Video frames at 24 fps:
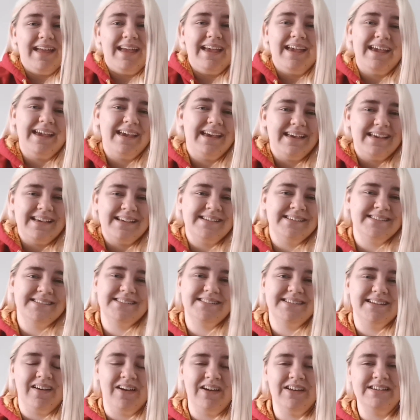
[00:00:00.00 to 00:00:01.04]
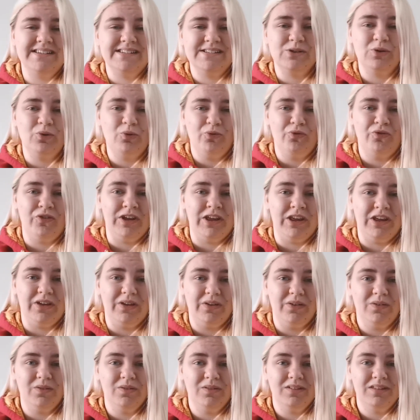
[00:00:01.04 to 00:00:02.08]
it isn't ideal for
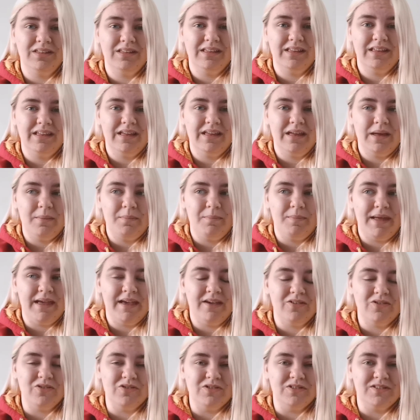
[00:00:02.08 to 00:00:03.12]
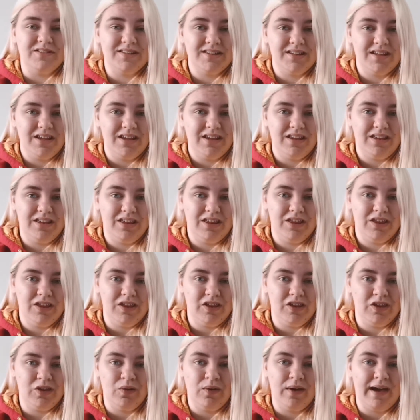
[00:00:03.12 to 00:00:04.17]
you, because
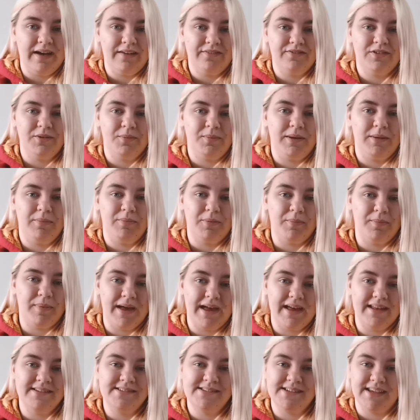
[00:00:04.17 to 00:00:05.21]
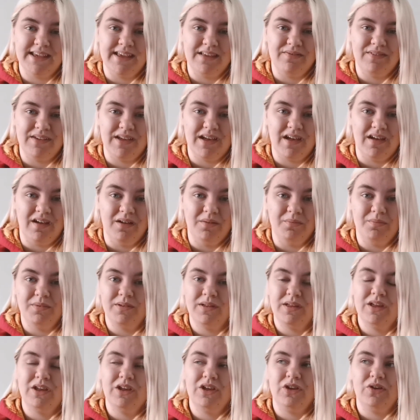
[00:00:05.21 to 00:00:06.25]
you have to be prepared to give it up.
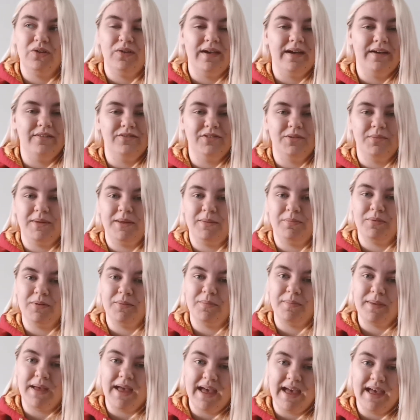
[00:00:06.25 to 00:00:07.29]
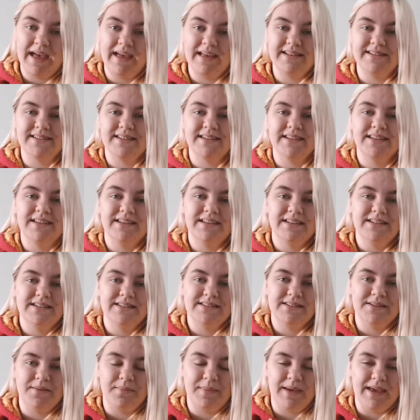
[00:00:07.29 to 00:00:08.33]
You have to be prepared
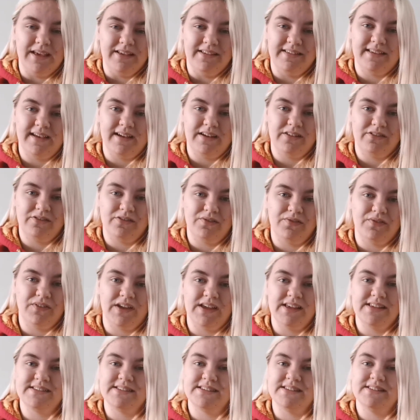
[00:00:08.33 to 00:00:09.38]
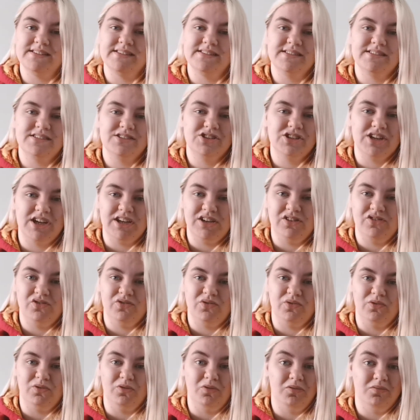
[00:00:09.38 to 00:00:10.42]
to make sacrifices, change
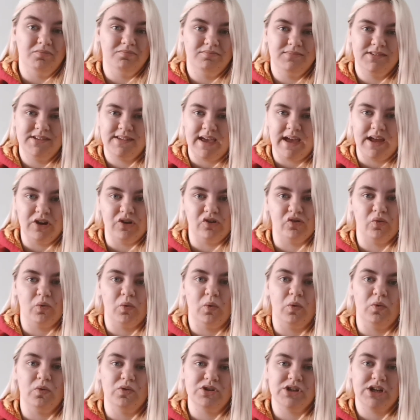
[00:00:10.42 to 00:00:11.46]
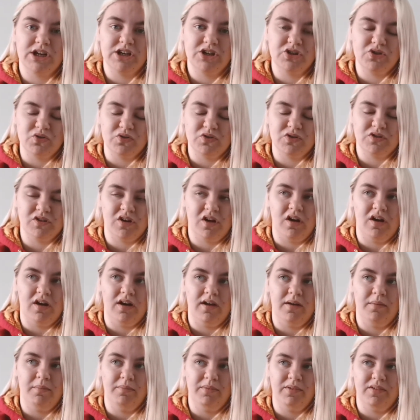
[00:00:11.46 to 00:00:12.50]
your schedule, change your
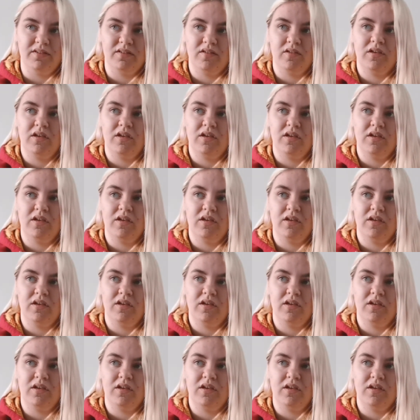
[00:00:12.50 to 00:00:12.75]
times.